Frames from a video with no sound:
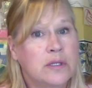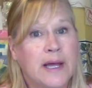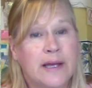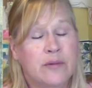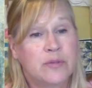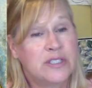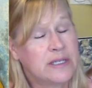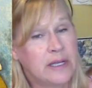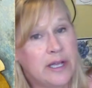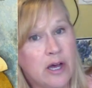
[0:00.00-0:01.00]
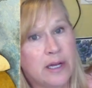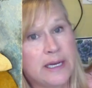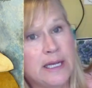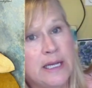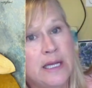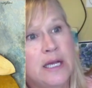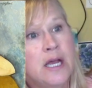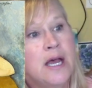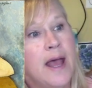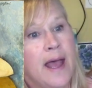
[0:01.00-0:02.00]
like Modigliani
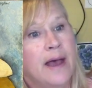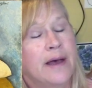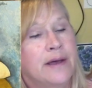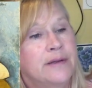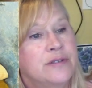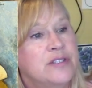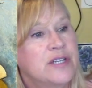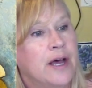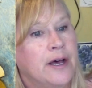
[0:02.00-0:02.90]
and